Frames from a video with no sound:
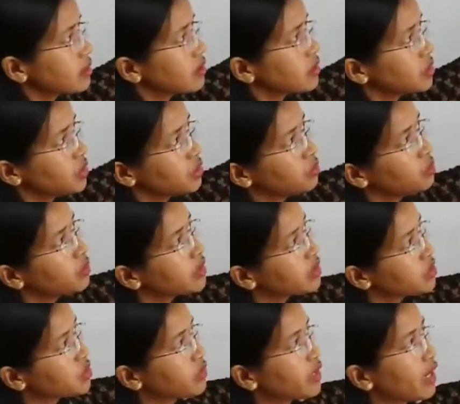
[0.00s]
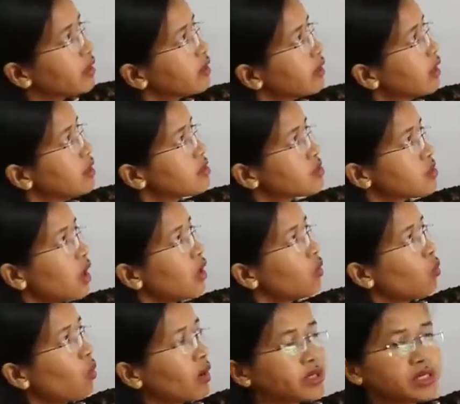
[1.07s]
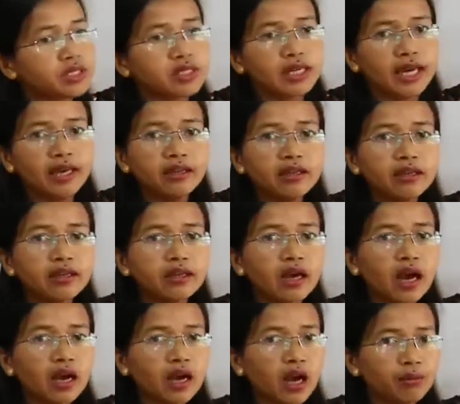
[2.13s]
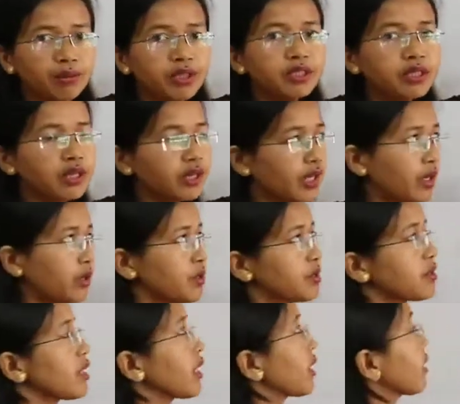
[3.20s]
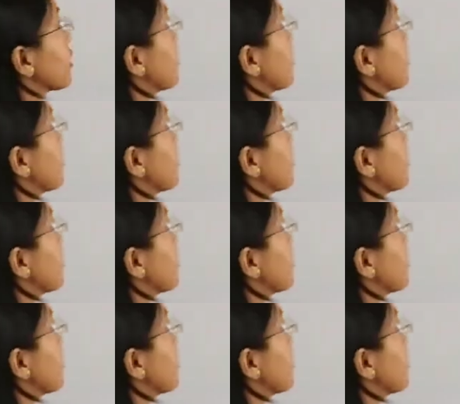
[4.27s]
You need to get salt, water and carbon dioxide.